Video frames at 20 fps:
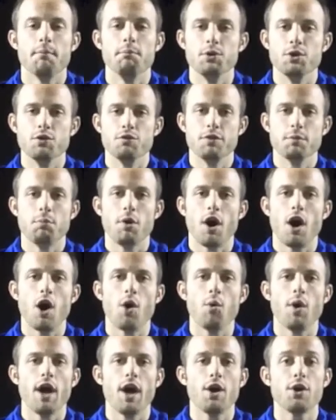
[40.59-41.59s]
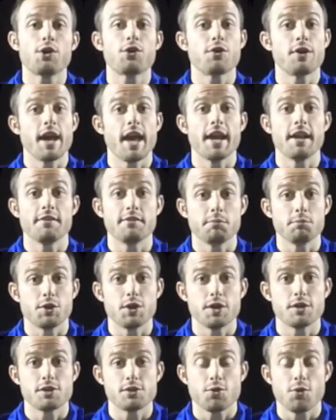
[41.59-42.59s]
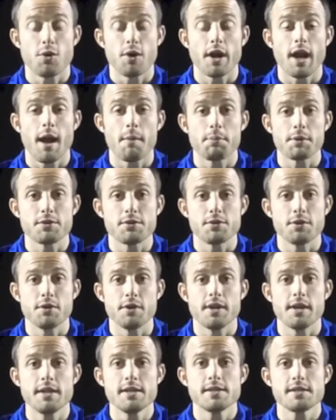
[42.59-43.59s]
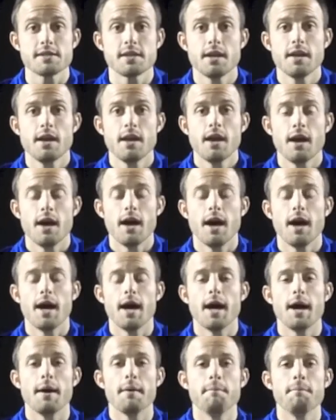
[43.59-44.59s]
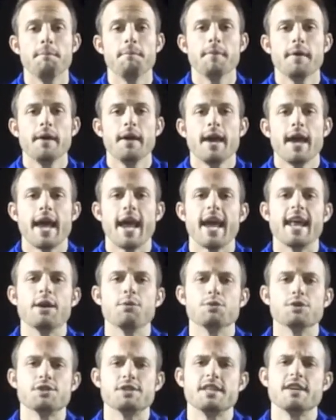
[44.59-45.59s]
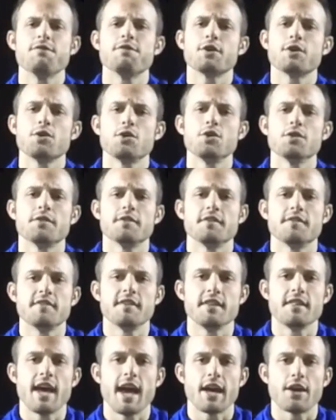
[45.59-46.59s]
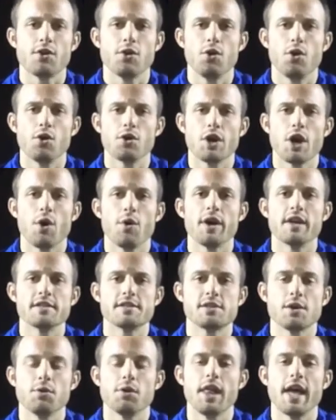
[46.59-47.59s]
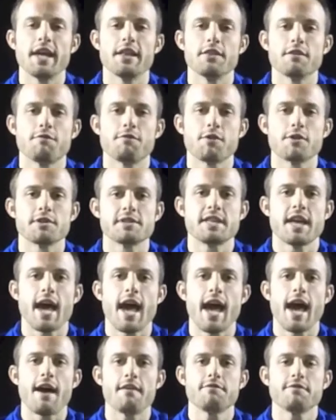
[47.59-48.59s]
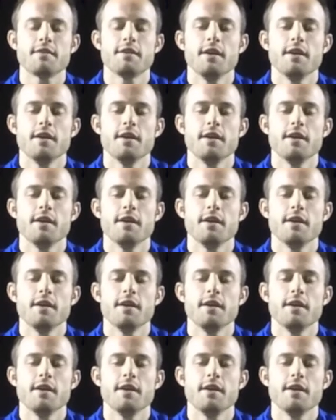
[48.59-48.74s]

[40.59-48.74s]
Moved the ball well, created some good scoring opportunities, and it was difficult to see that goal go in so late in the first half.